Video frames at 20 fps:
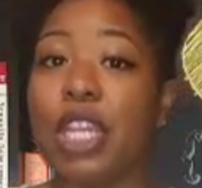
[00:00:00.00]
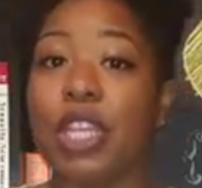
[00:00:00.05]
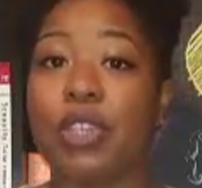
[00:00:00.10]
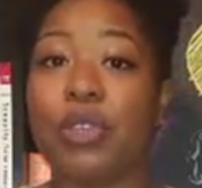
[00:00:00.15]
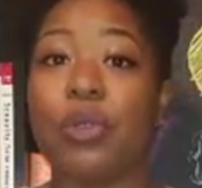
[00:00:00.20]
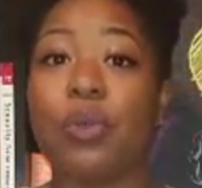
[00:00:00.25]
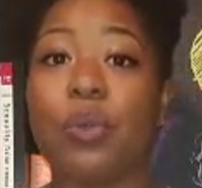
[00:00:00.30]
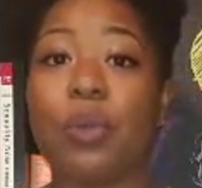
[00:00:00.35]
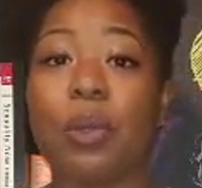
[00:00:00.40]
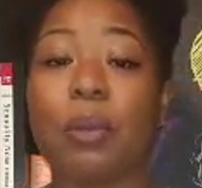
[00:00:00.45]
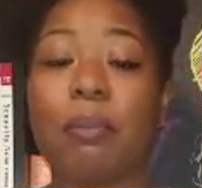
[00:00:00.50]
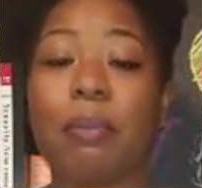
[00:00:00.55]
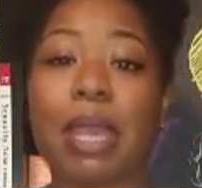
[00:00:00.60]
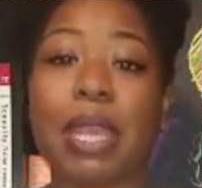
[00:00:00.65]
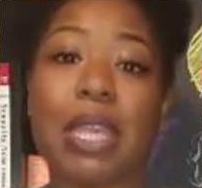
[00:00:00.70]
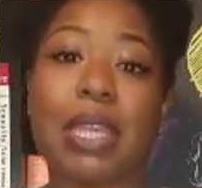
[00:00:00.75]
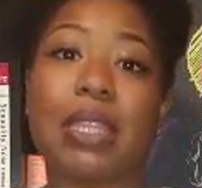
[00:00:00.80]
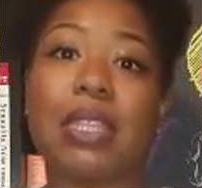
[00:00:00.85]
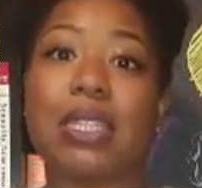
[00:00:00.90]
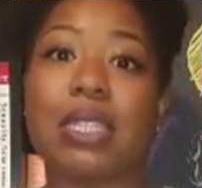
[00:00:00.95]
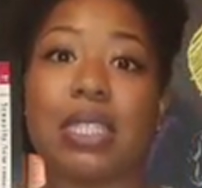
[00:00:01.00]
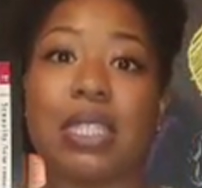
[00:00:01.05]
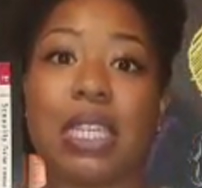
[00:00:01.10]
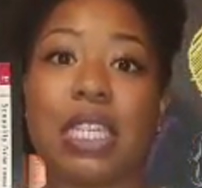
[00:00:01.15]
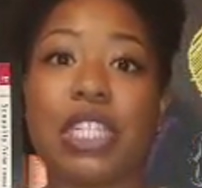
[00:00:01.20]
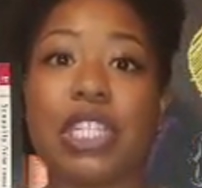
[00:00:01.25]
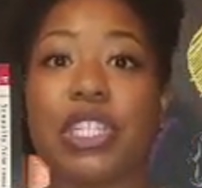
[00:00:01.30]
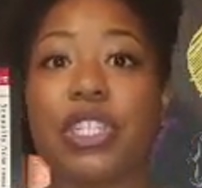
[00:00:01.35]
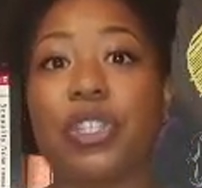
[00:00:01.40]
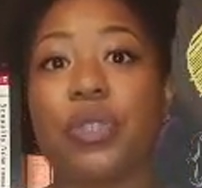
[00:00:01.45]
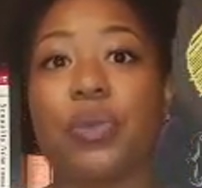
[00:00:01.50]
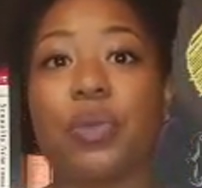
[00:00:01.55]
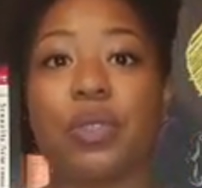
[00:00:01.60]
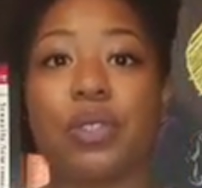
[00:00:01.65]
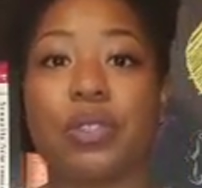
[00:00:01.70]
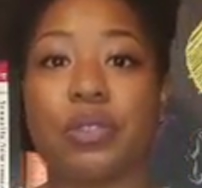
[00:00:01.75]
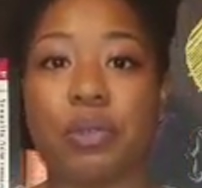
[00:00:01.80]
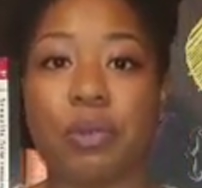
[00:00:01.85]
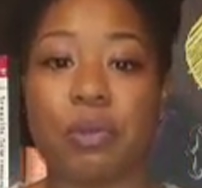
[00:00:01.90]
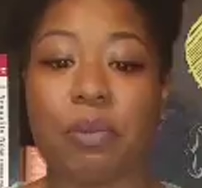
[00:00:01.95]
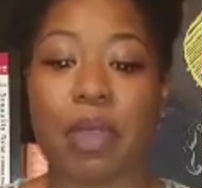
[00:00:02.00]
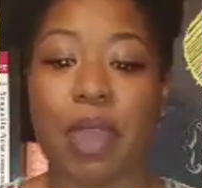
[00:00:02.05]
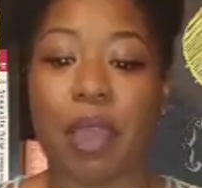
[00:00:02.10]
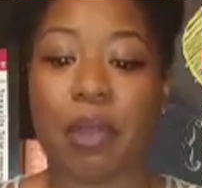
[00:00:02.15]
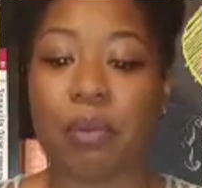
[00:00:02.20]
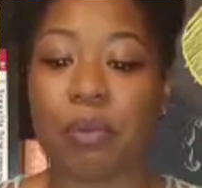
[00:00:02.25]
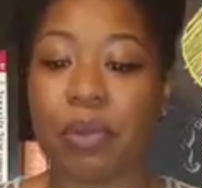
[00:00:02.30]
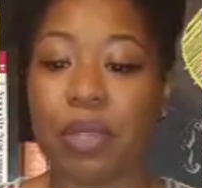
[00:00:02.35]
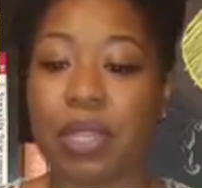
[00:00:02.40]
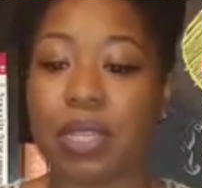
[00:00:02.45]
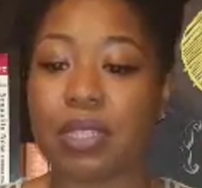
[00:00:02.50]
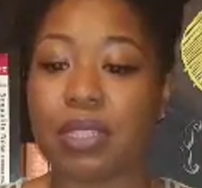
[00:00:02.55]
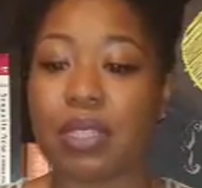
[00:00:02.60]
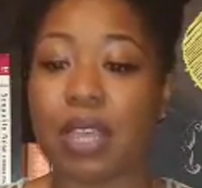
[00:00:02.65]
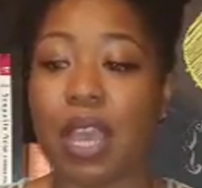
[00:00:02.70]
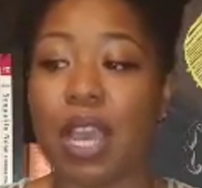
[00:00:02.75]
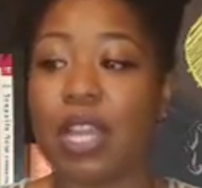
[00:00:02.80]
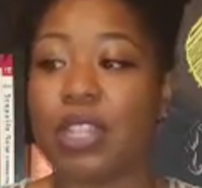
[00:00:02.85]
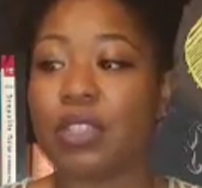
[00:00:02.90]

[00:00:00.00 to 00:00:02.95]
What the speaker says: you are making the decision to assume that risk.